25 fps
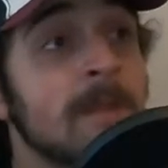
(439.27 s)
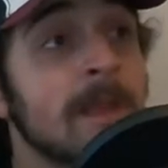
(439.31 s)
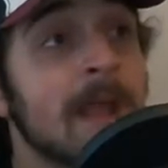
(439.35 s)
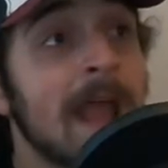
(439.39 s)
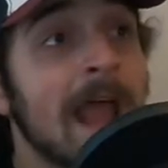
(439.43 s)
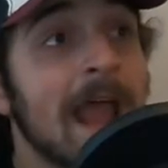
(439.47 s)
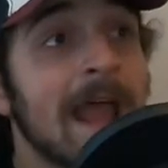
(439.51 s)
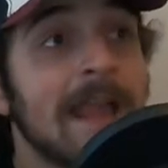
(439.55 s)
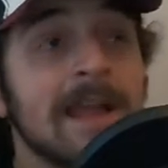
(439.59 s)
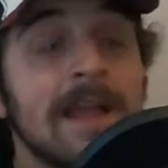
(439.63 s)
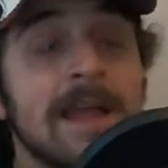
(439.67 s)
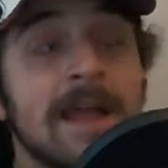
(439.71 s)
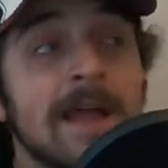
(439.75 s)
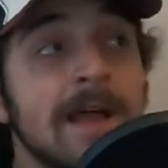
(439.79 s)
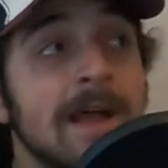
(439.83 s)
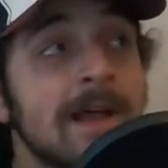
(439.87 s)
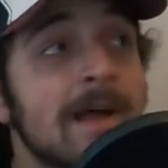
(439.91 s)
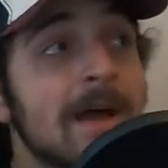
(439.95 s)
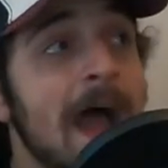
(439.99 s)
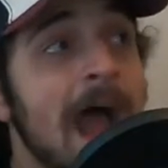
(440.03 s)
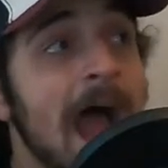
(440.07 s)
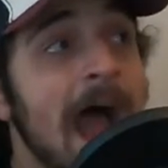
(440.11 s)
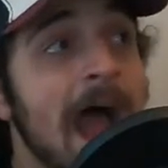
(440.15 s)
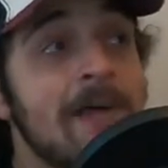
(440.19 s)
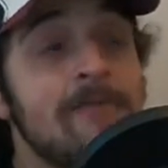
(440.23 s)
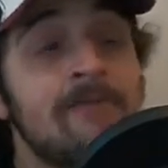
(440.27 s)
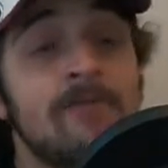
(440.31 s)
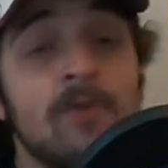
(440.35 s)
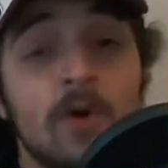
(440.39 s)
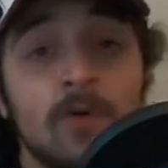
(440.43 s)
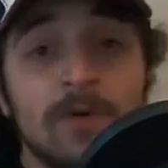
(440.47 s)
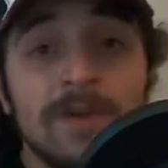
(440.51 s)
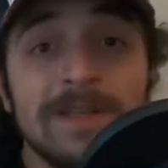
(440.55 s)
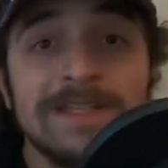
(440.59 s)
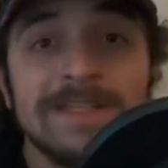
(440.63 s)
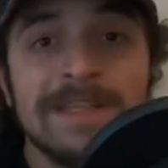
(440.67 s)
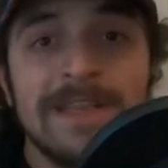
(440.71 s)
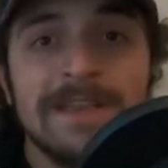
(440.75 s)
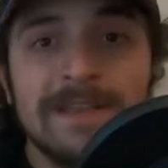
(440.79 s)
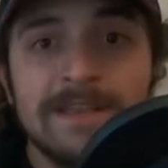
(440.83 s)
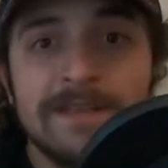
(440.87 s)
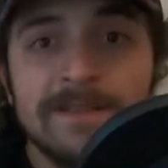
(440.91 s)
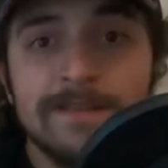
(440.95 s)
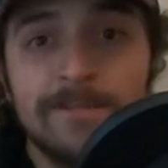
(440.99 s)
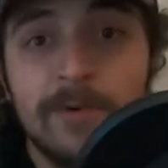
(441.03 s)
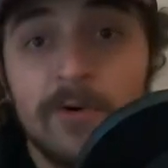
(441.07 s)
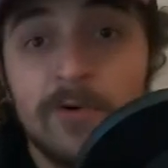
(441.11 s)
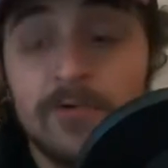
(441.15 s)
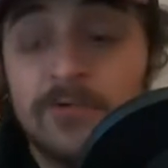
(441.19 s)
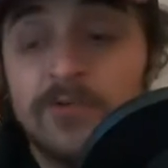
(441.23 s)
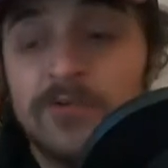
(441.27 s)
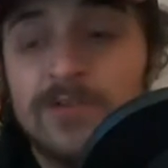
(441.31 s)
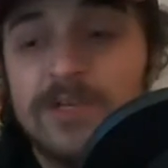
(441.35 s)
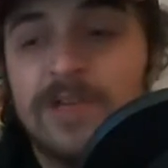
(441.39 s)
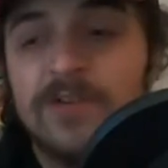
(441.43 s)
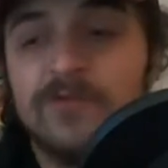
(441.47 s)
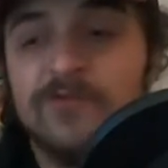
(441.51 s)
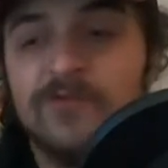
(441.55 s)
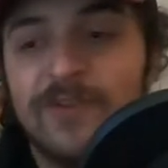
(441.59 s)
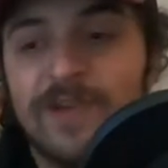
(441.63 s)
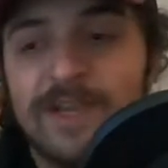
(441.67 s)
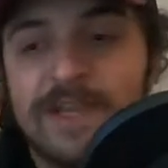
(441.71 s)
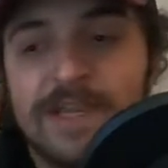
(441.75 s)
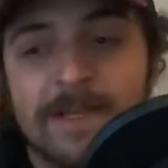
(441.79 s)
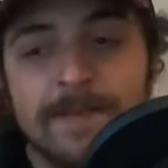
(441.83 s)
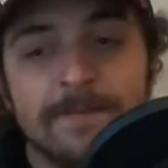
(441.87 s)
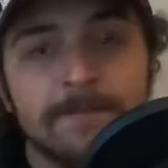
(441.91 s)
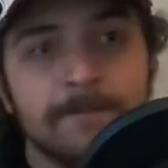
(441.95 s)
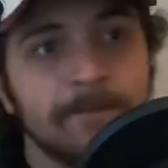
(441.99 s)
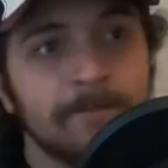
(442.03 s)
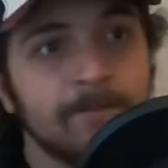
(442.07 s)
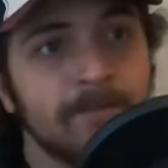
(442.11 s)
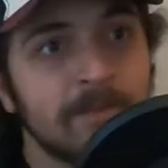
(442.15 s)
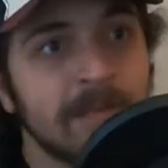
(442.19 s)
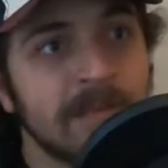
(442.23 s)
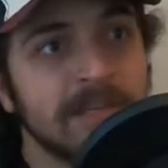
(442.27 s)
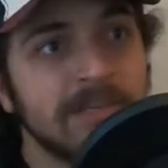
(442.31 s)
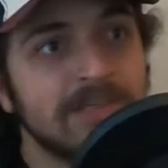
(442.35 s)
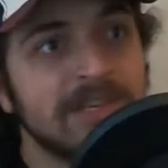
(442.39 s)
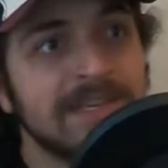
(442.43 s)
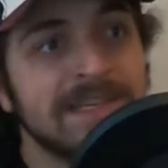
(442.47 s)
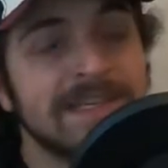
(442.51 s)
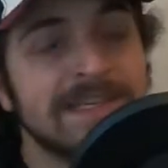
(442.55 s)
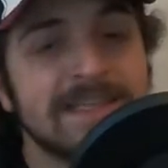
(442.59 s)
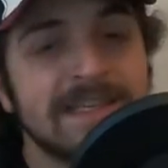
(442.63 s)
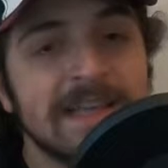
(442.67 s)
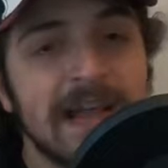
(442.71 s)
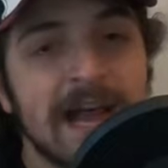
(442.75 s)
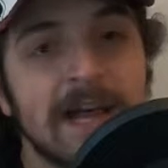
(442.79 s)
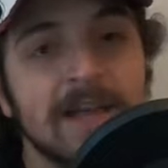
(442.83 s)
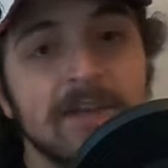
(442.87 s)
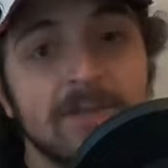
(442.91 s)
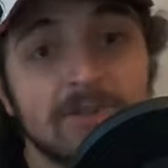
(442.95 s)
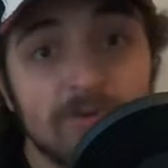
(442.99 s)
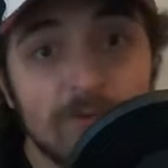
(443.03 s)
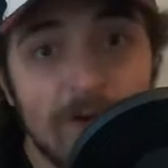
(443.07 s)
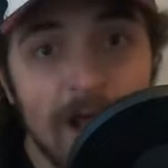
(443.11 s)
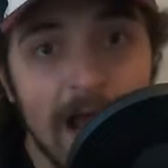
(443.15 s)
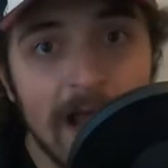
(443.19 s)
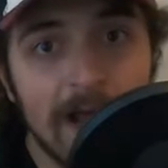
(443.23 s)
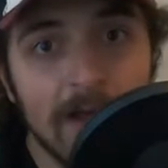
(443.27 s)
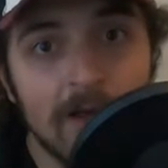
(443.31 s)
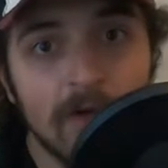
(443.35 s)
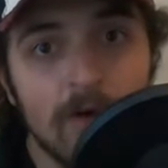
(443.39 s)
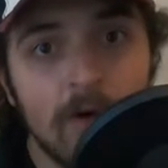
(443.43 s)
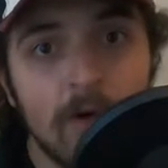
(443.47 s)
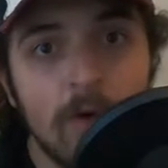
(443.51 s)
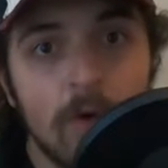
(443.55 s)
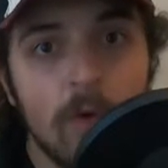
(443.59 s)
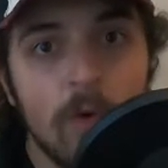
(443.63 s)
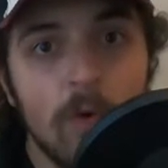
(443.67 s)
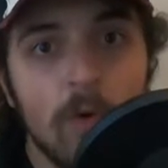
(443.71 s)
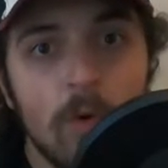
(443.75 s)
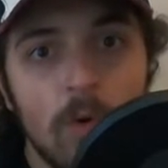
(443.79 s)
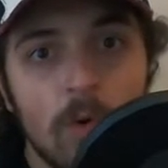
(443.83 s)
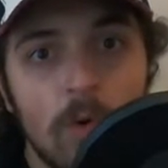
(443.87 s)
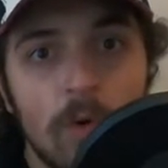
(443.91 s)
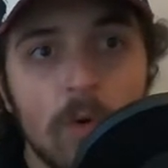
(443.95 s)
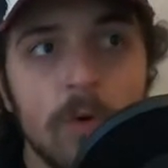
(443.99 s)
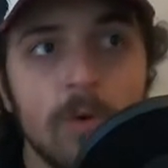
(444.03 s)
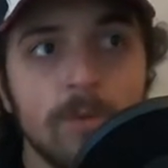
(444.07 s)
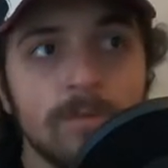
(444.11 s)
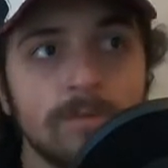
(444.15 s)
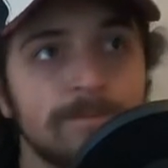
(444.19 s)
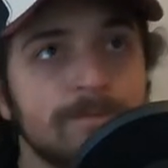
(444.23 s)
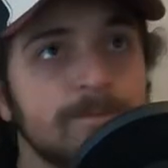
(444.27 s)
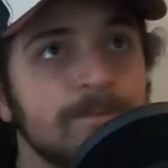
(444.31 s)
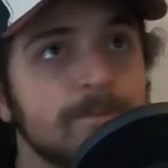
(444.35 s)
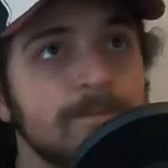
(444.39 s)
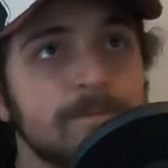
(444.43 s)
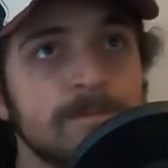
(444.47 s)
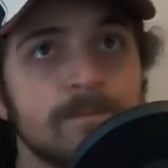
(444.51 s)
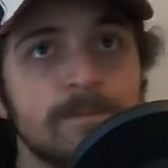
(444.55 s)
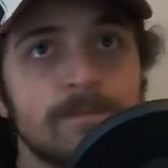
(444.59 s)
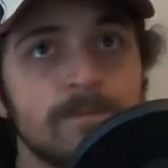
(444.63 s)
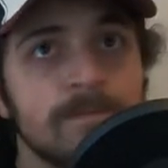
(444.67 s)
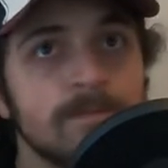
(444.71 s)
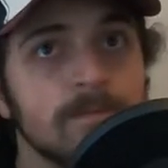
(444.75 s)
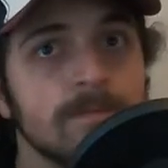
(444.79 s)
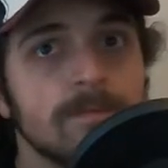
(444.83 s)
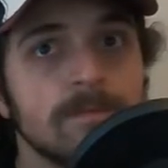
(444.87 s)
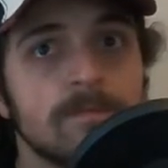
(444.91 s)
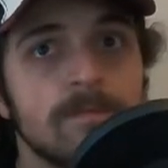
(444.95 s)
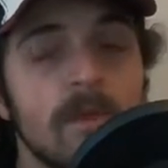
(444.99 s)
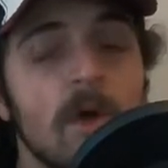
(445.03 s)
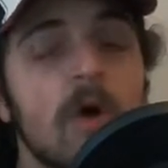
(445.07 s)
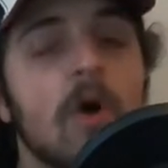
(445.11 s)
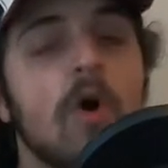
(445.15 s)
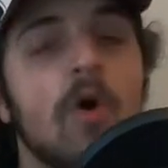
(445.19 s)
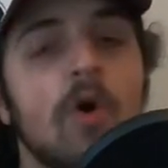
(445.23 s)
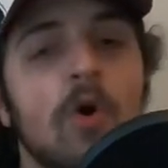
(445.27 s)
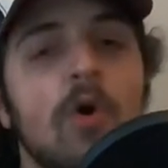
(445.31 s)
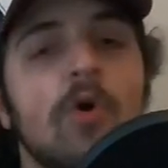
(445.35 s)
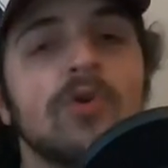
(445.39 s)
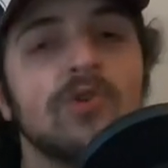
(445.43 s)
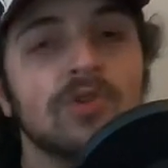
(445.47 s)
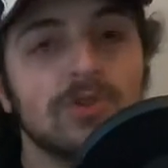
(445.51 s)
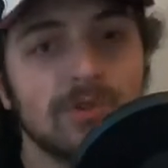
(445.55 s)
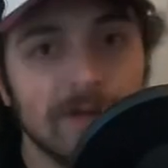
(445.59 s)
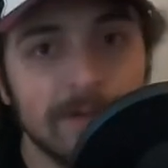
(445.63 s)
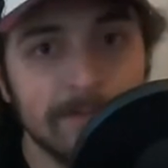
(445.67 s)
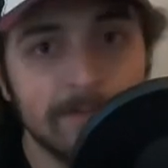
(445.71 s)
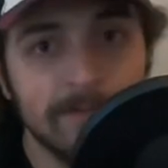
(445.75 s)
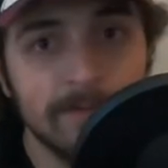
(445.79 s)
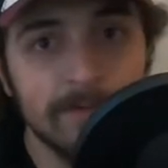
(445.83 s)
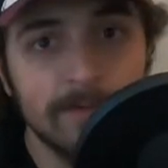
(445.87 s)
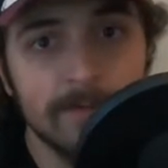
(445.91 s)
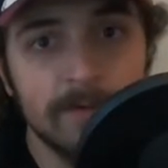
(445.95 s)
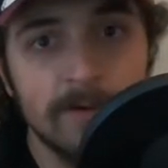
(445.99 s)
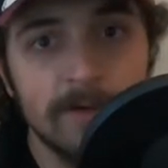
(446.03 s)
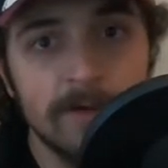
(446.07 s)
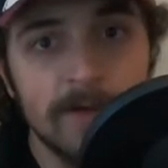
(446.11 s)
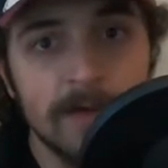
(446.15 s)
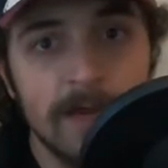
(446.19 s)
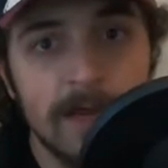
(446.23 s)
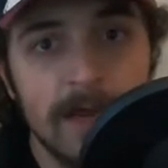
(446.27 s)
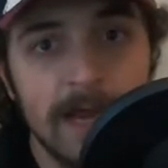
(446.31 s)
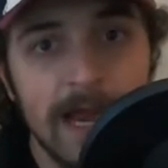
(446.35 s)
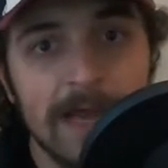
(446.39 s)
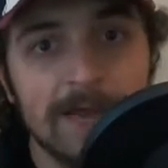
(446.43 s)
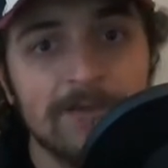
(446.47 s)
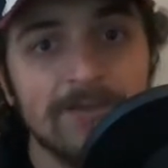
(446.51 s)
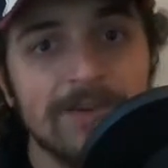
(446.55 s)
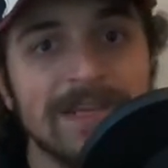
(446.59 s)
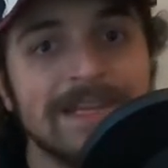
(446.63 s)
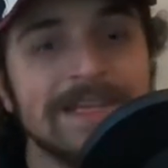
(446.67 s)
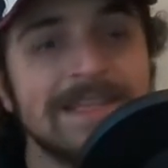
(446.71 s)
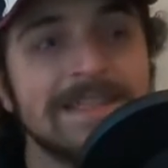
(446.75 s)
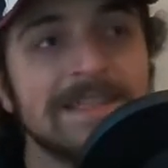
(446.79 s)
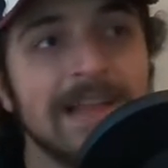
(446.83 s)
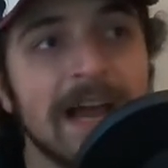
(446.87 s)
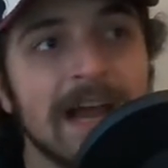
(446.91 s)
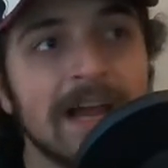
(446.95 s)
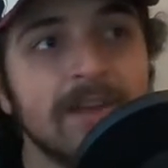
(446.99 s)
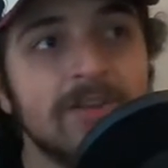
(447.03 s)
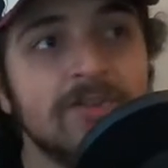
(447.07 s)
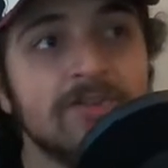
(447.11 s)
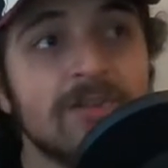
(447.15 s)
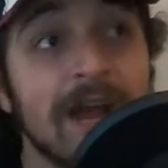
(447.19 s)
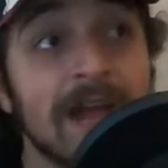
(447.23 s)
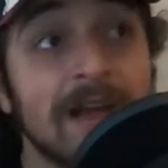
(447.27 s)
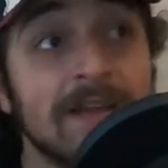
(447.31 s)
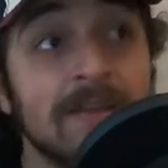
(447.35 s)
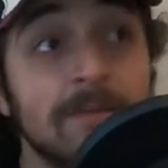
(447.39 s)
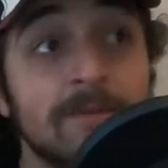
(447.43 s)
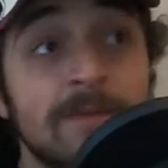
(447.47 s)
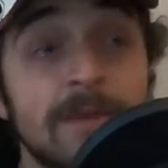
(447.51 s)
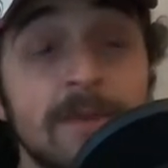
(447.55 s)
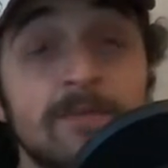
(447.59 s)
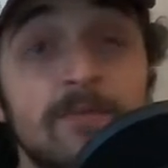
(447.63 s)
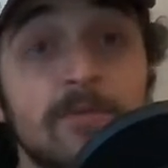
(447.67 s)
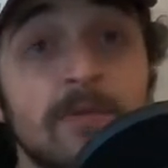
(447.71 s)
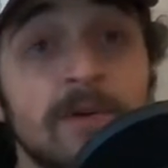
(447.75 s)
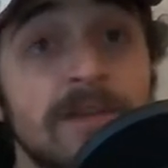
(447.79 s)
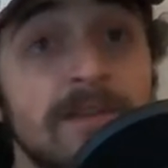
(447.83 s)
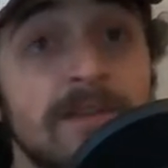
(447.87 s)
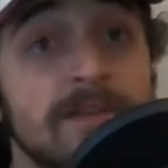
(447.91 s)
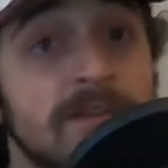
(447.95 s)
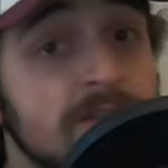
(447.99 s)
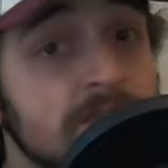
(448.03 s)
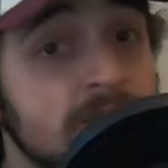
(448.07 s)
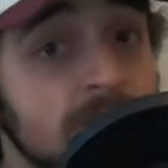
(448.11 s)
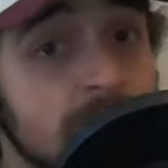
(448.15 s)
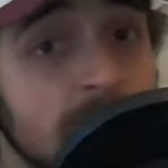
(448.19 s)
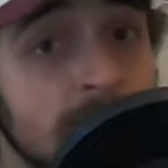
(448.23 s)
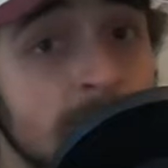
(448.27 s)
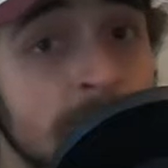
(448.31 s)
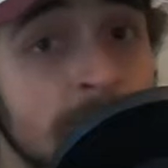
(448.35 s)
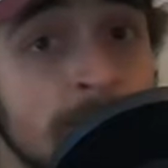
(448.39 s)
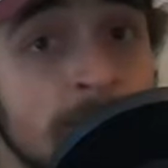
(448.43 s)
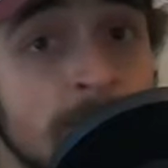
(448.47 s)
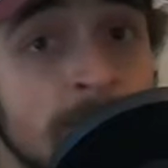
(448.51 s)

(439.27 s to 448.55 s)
And I've noticed that these opposers can really just sidetrack a whole trip, and really sidetrack the people in this trip,